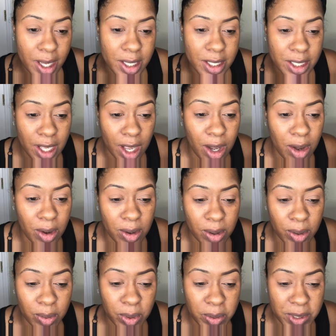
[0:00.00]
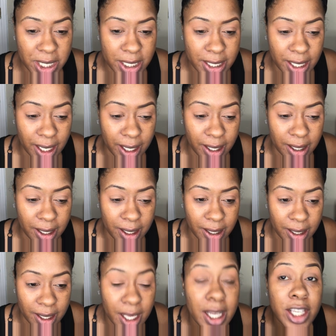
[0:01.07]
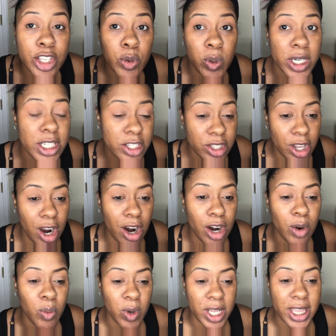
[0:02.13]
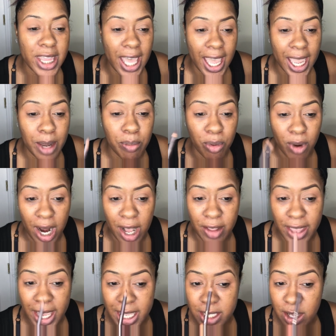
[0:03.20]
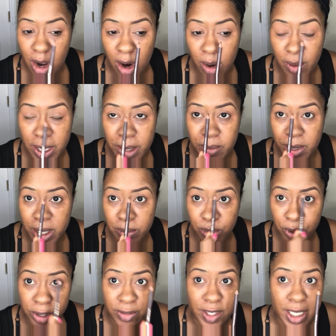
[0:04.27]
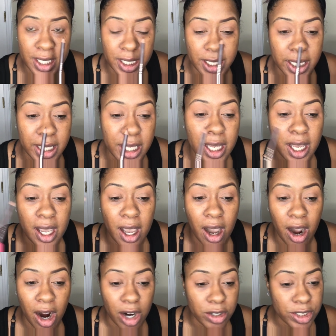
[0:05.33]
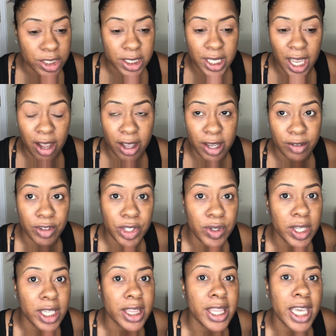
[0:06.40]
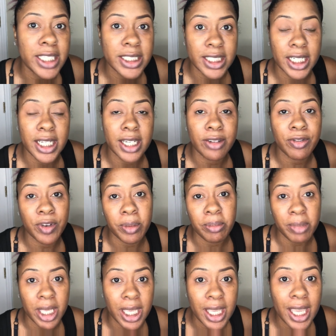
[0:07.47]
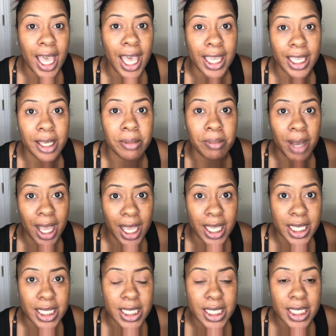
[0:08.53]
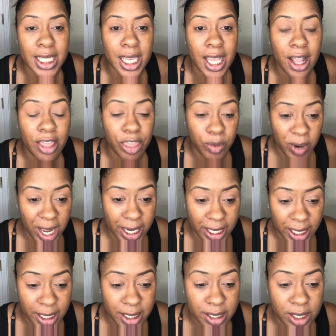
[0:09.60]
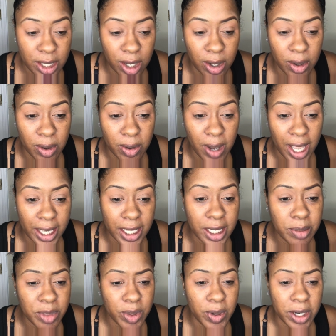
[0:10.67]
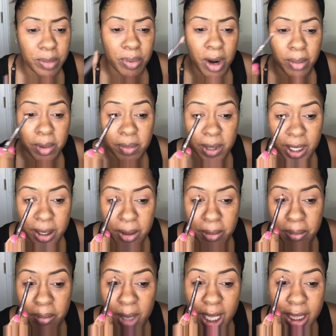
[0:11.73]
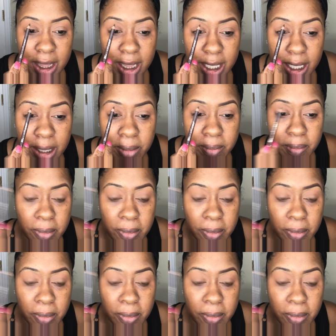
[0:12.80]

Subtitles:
so what was I saying? You want to start with a brow that has already been previously arched, however you get that done. For me, I get mine's threaded. So I get them threaded probably monthly.